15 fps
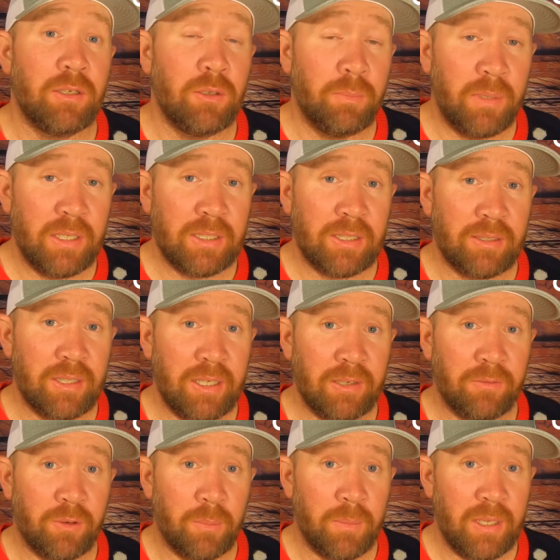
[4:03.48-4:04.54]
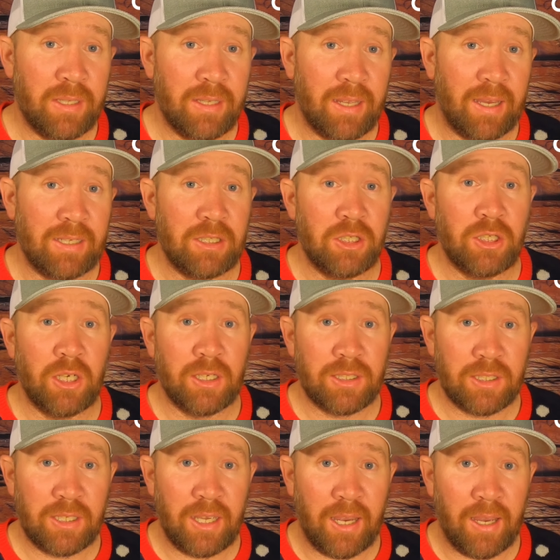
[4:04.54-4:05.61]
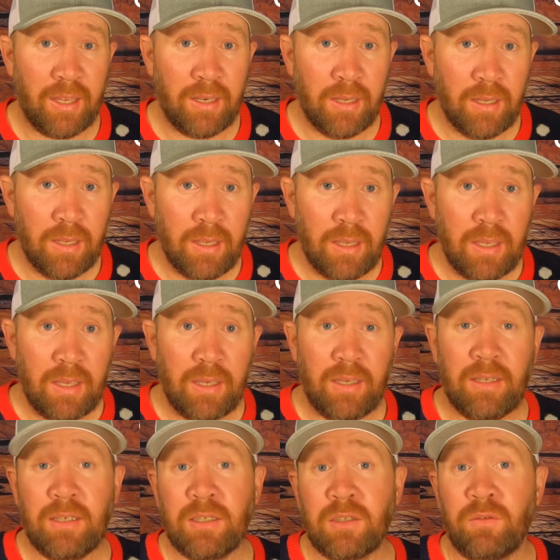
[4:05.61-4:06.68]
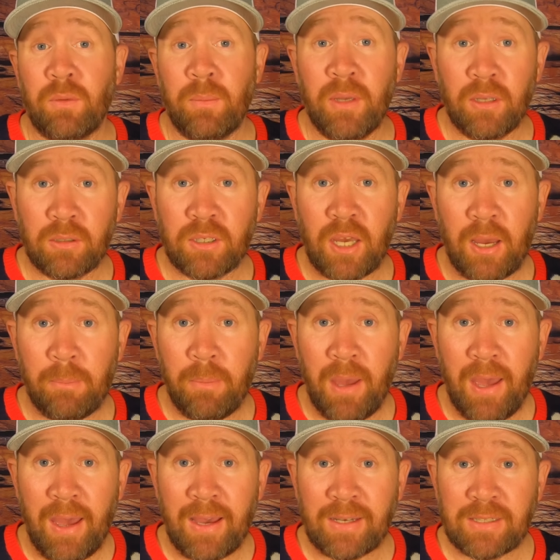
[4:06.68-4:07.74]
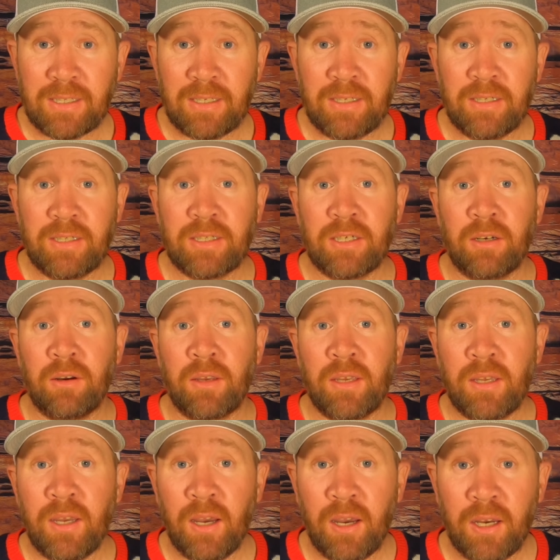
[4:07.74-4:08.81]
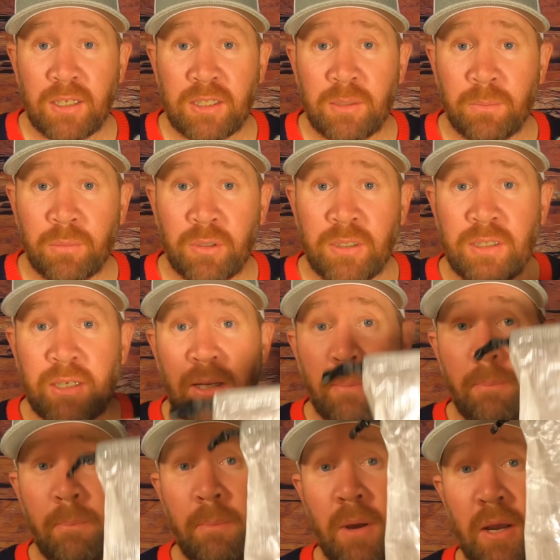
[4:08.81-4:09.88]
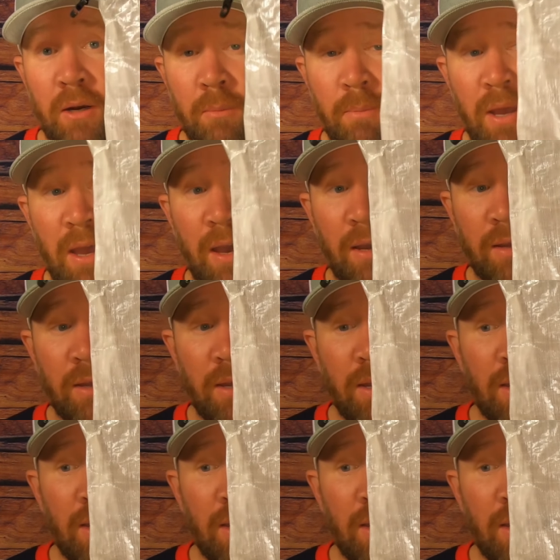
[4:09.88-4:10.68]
new piece of gear for me that I just got. It is from Hilltop Packs and it is their custom printed bear bag.